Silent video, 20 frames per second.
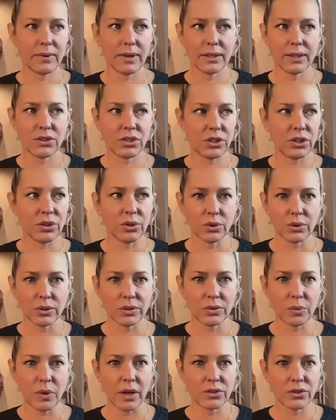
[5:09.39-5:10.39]
too, as
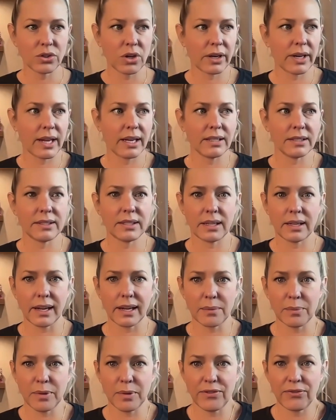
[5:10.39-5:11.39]
well as Johnny Aniston, I
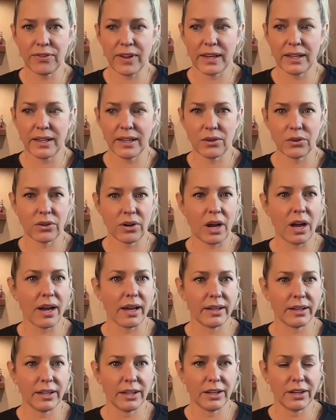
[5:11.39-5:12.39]
could be offended or not.
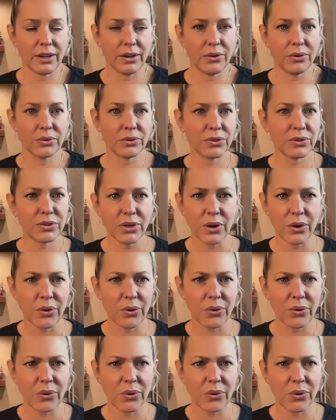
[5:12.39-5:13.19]
So